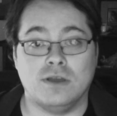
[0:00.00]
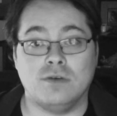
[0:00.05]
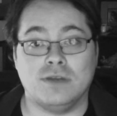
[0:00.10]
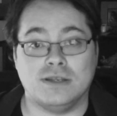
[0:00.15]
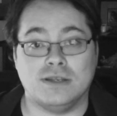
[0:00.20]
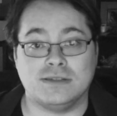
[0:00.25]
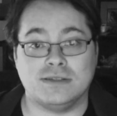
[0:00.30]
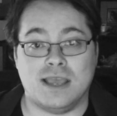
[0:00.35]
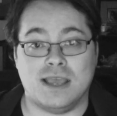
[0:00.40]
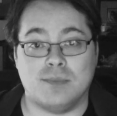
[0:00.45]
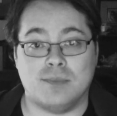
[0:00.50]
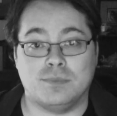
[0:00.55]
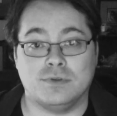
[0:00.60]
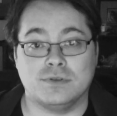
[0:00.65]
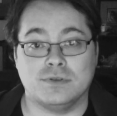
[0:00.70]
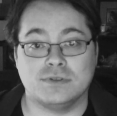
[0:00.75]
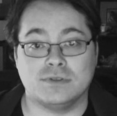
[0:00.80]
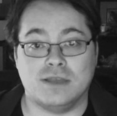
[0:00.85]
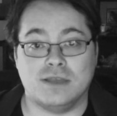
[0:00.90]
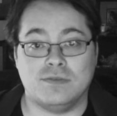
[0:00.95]

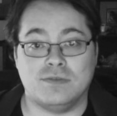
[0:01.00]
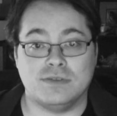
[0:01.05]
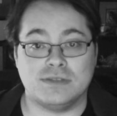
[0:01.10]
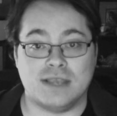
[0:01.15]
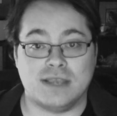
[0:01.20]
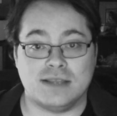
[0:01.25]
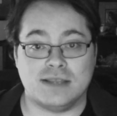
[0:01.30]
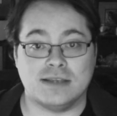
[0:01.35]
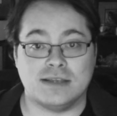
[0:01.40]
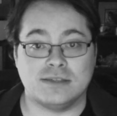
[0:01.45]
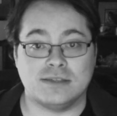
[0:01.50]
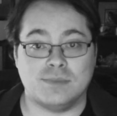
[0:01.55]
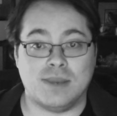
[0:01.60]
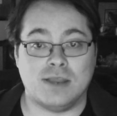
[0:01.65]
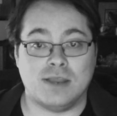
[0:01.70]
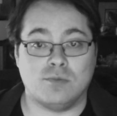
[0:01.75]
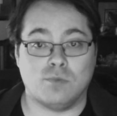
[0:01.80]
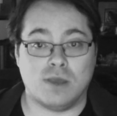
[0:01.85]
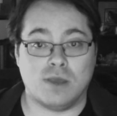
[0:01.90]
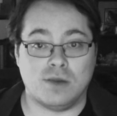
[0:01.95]
examples of his
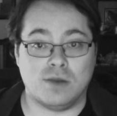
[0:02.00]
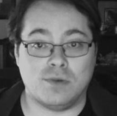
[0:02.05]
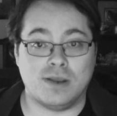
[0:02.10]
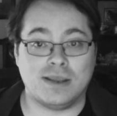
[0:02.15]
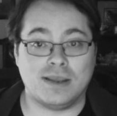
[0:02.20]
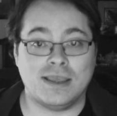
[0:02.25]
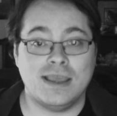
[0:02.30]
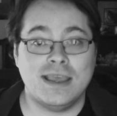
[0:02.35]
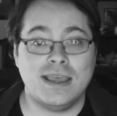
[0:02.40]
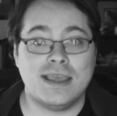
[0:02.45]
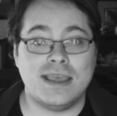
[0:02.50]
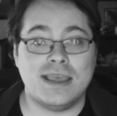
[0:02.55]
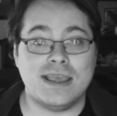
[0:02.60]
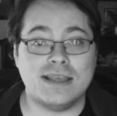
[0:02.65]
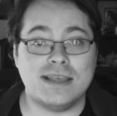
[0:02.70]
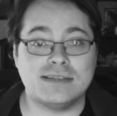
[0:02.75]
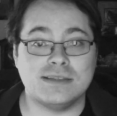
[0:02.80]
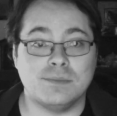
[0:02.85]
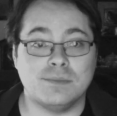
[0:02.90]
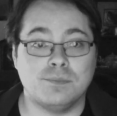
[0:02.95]
anti-Semitic rhetoric
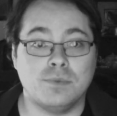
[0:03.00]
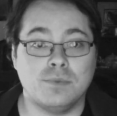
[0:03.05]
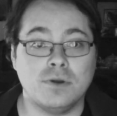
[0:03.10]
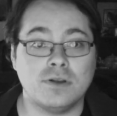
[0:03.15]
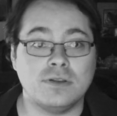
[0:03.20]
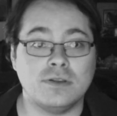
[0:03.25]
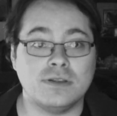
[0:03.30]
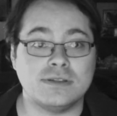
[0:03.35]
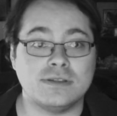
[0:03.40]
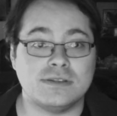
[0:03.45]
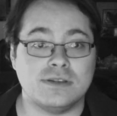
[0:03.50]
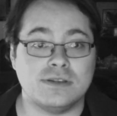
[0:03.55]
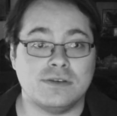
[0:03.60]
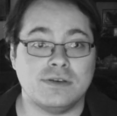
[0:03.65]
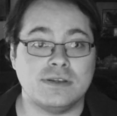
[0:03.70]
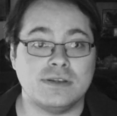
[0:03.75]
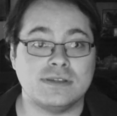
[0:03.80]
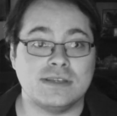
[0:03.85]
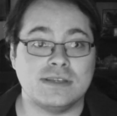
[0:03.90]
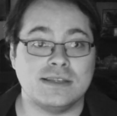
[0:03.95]
is the booklet
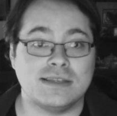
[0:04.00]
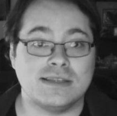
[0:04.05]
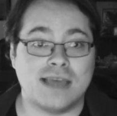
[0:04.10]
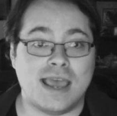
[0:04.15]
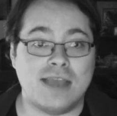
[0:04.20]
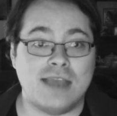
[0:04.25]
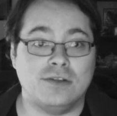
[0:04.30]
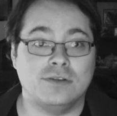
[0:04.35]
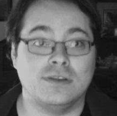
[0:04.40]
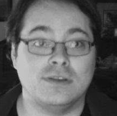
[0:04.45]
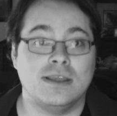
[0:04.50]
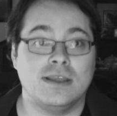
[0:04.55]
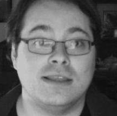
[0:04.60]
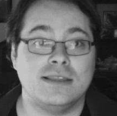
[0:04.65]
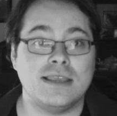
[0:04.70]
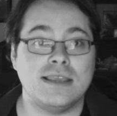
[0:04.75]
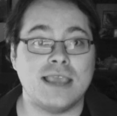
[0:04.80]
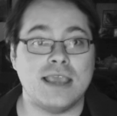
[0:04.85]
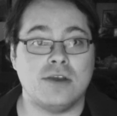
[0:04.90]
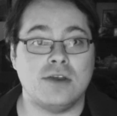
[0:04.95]
series entitled
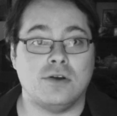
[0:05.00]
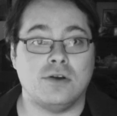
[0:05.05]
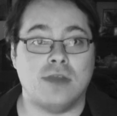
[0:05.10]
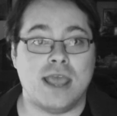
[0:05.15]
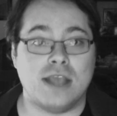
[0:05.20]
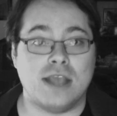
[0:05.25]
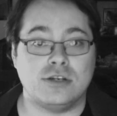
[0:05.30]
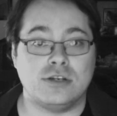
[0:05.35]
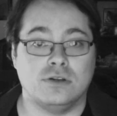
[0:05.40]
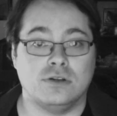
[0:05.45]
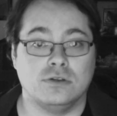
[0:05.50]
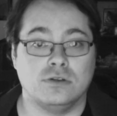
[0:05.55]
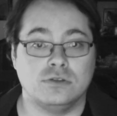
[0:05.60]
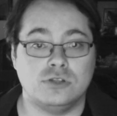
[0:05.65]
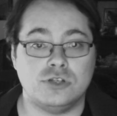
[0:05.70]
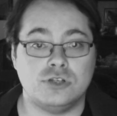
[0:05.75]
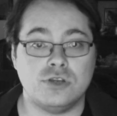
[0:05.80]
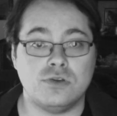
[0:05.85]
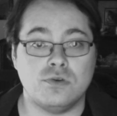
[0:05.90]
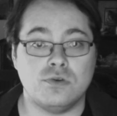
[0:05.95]
The International
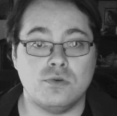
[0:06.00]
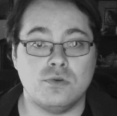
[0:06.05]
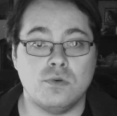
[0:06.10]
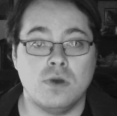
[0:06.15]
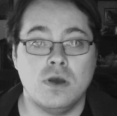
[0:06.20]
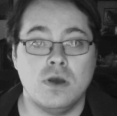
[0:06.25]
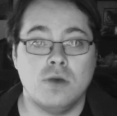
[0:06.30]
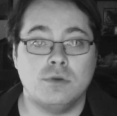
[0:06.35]
Jew,